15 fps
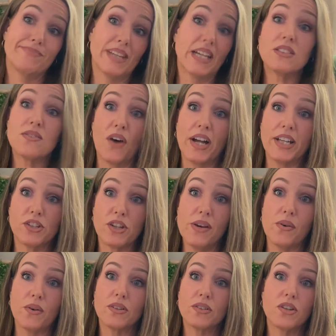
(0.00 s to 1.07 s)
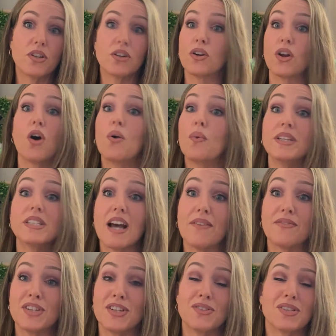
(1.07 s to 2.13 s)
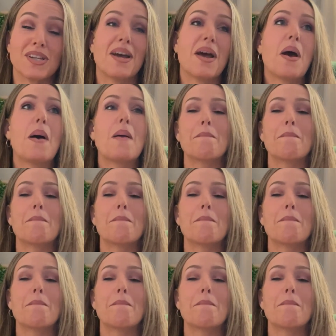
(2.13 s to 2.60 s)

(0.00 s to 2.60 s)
That's fine too. You don't always have to use it.